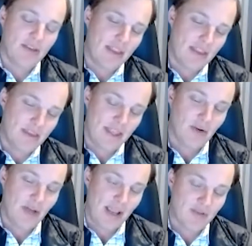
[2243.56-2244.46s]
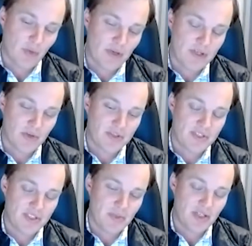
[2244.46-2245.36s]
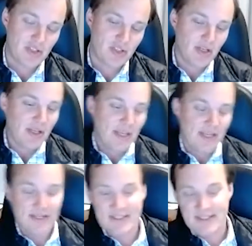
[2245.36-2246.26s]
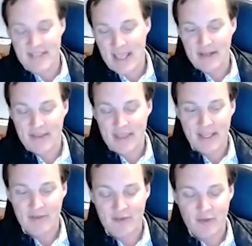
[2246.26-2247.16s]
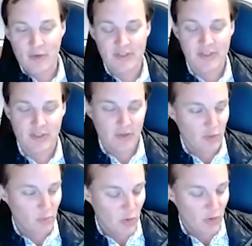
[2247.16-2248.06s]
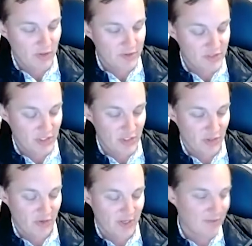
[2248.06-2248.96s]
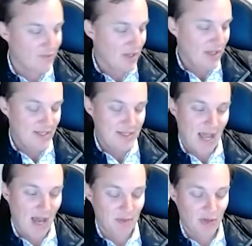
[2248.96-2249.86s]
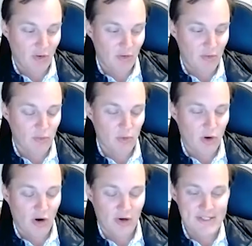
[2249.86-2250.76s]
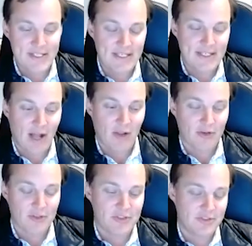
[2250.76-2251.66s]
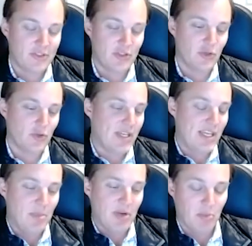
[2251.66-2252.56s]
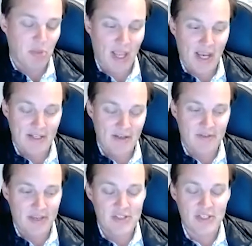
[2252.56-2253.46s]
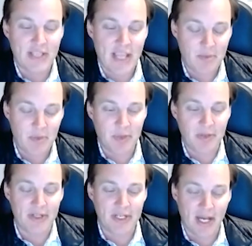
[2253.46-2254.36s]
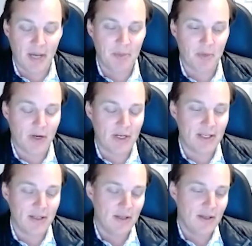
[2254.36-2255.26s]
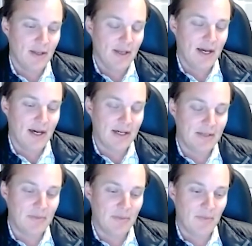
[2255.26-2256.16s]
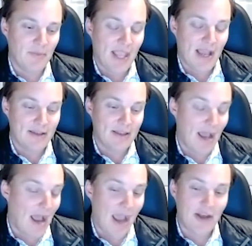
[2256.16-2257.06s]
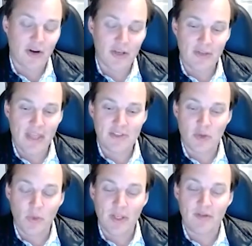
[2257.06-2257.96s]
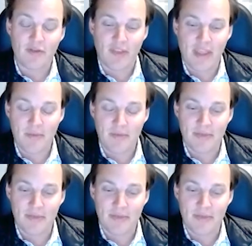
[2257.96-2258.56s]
they don't have to resource as much, and instead they can focus a little more in securing nominal R&D dollars to keep an applied innovation capability up and running. I'd argue that's a win for them,